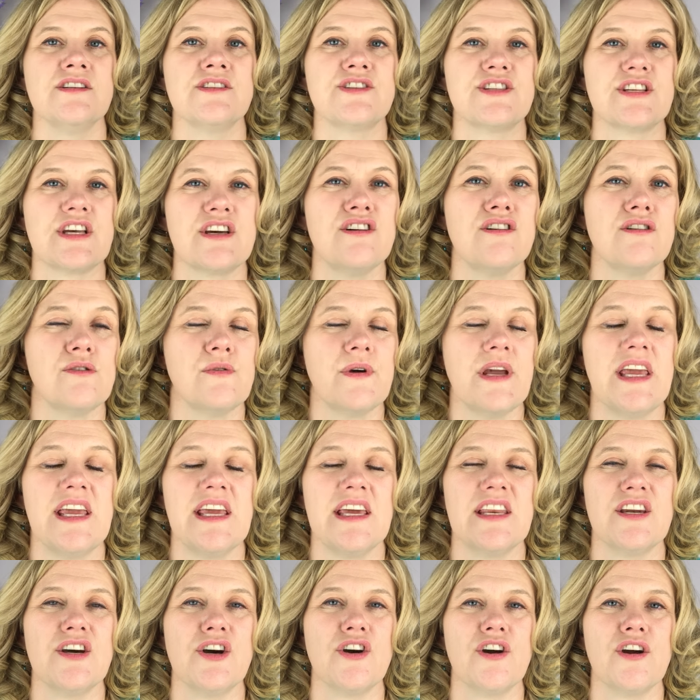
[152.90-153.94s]
So
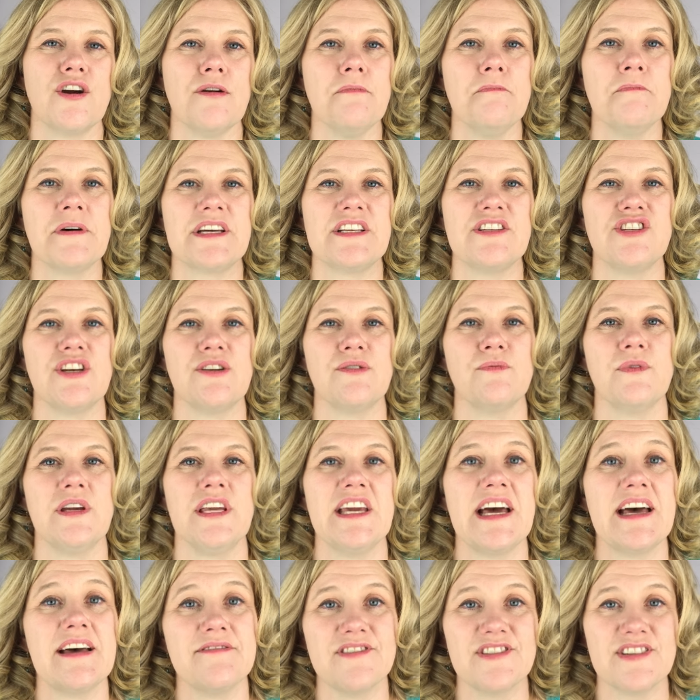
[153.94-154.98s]
in our budget, we
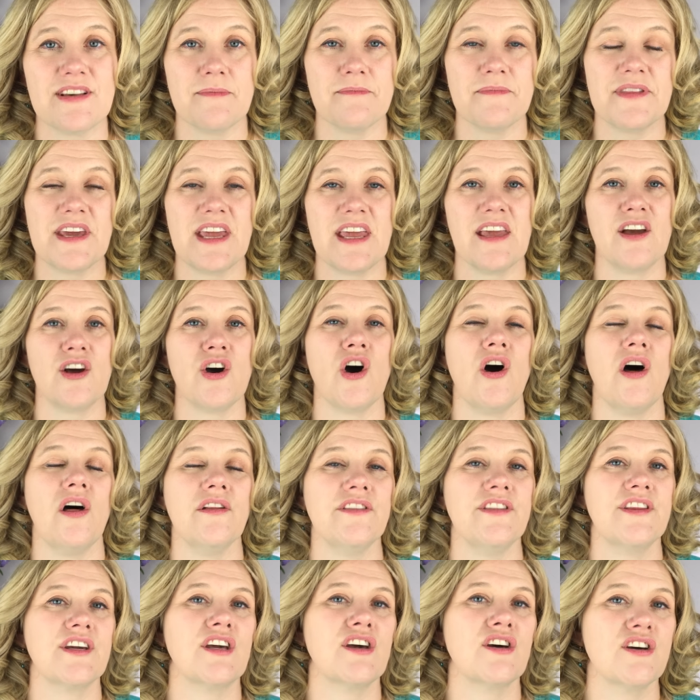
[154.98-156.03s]
have something
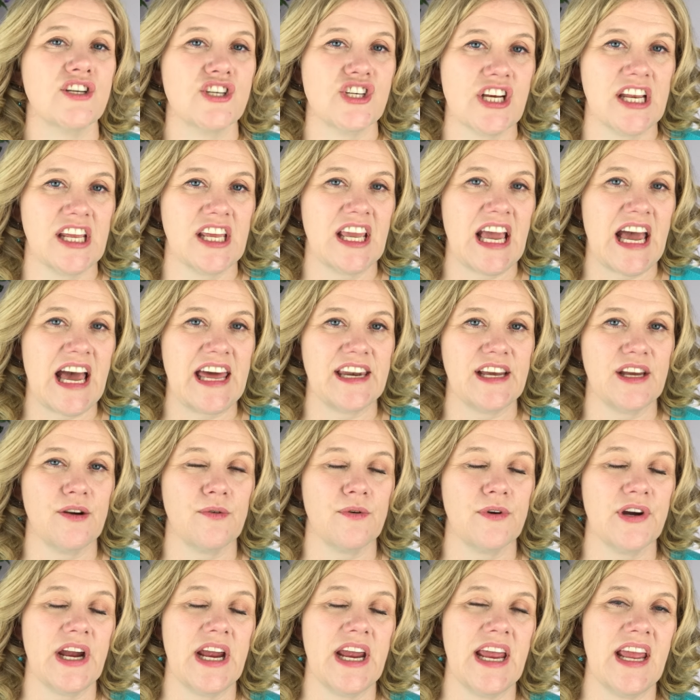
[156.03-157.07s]
called the cushion
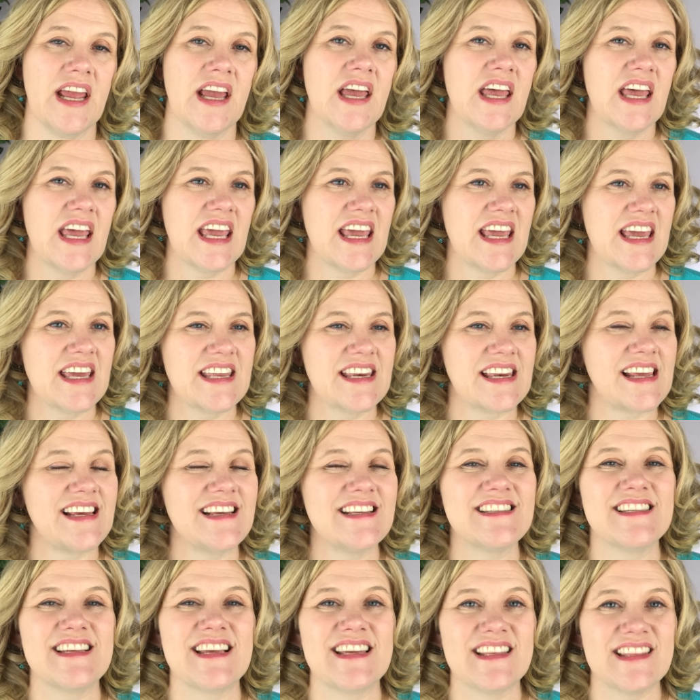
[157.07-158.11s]
category. It
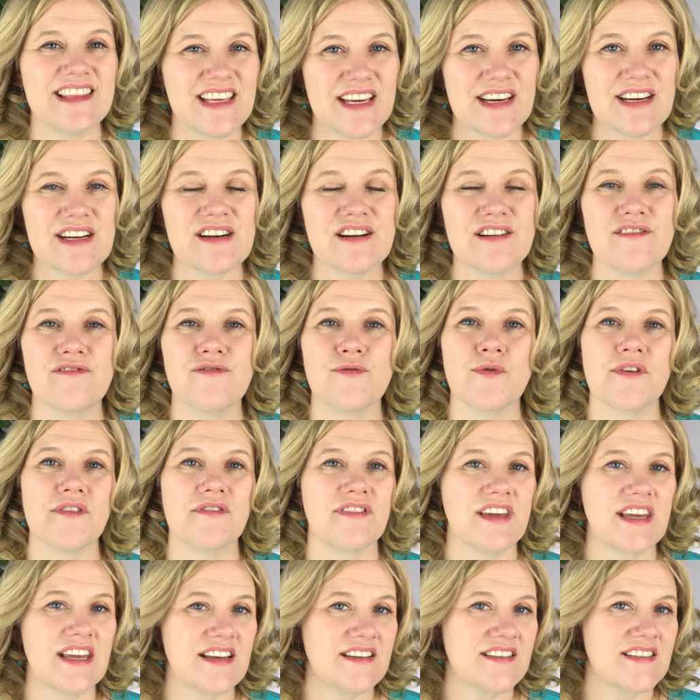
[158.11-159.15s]
is in there for
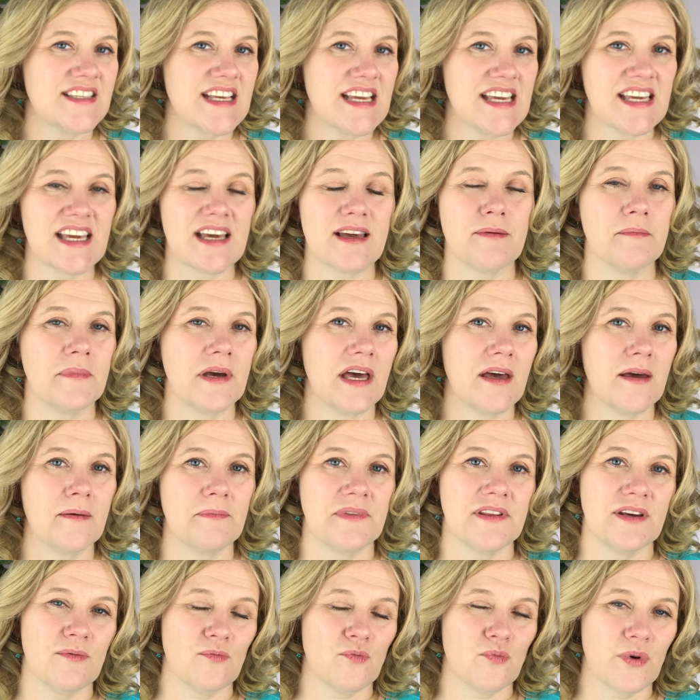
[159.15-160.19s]
things that come up
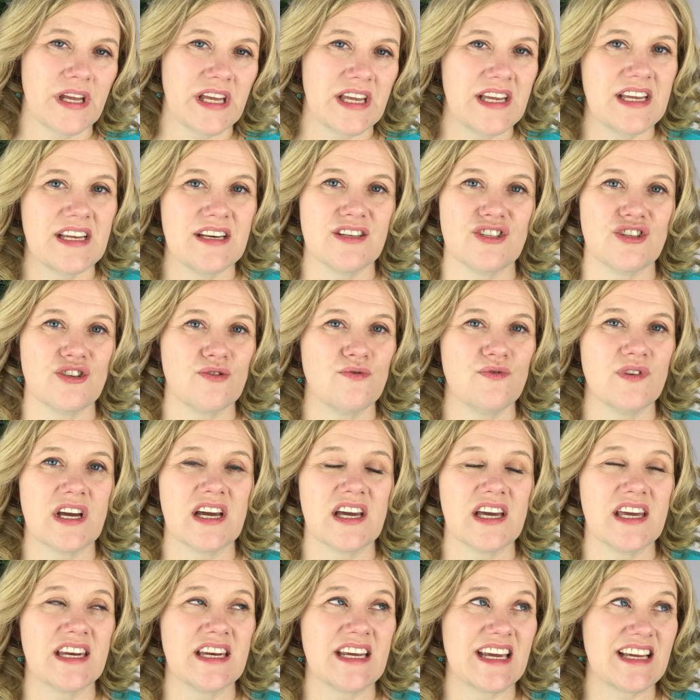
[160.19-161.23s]
that we do
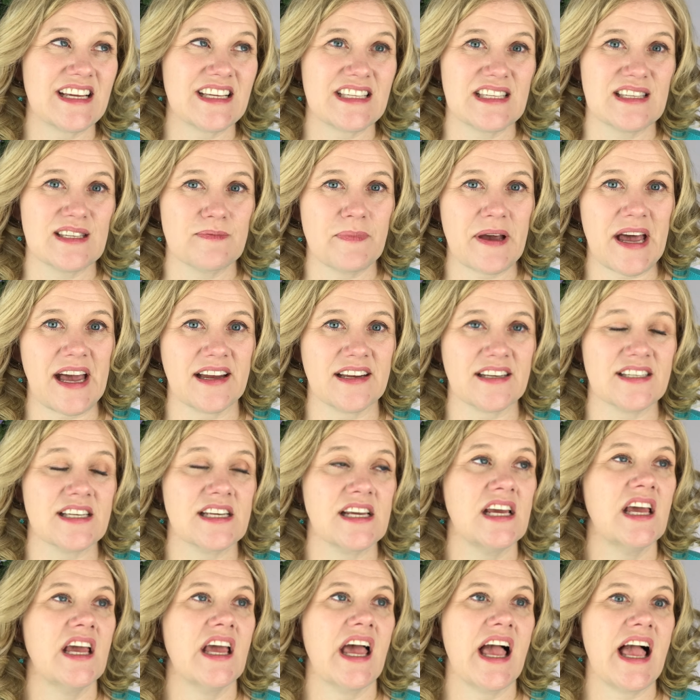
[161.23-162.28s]
not expect,
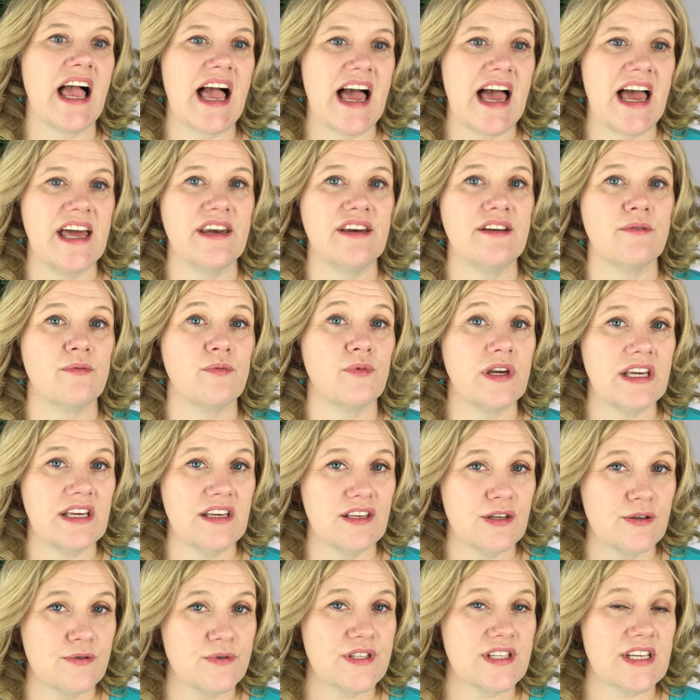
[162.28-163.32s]
and we
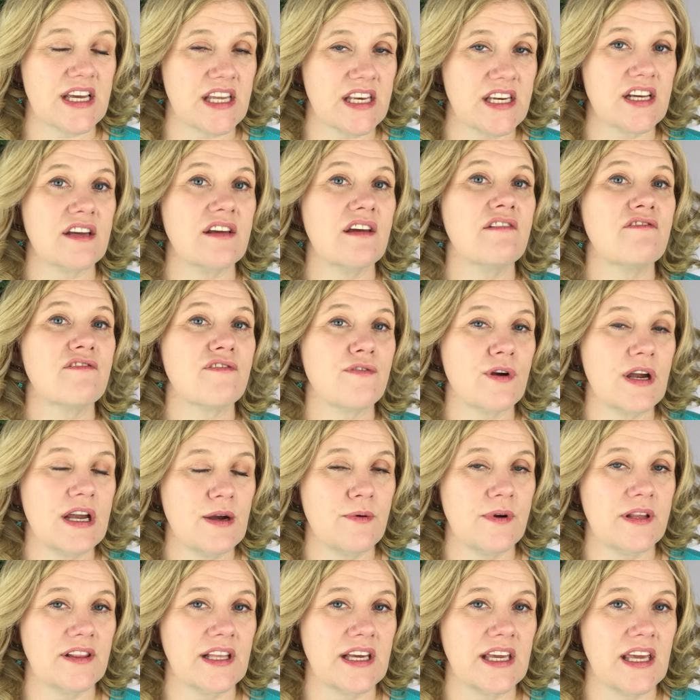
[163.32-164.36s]
use it
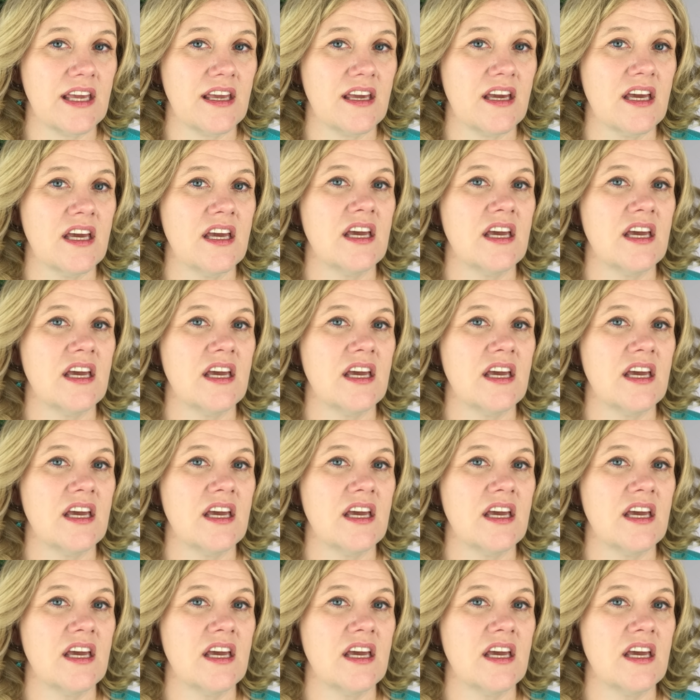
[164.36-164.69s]
frequently.